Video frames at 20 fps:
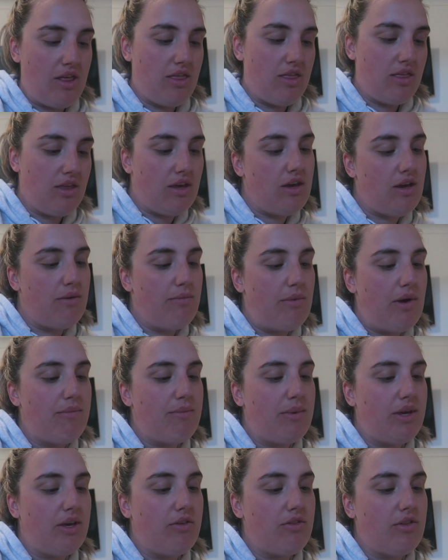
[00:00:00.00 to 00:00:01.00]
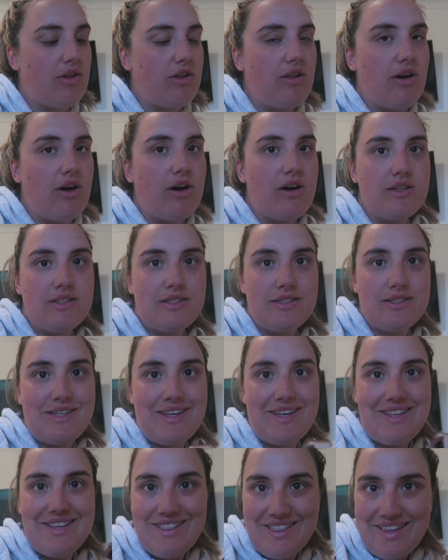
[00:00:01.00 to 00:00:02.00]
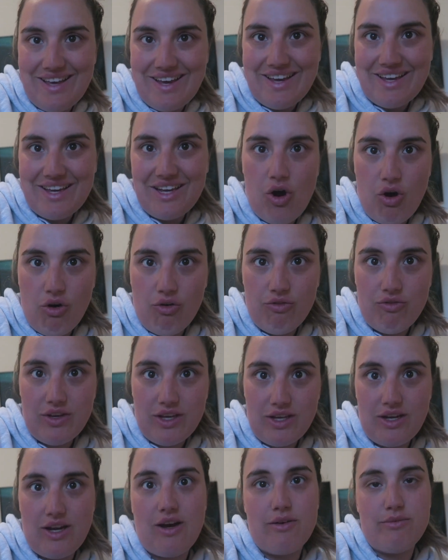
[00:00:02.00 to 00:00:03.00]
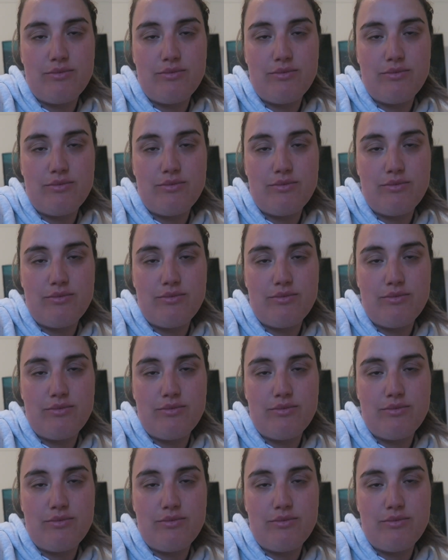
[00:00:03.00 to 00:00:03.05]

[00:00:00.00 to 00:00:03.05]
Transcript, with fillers: think i might be on the last leg of it